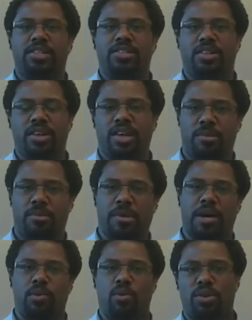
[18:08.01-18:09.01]
into thinking
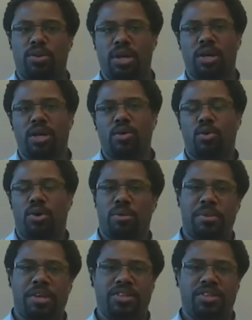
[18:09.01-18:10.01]
about what the what
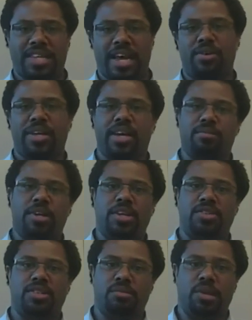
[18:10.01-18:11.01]
the business outcome
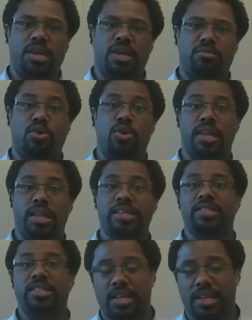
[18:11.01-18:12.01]
needs to be more
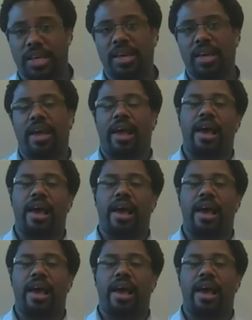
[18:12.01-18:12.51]
holistically,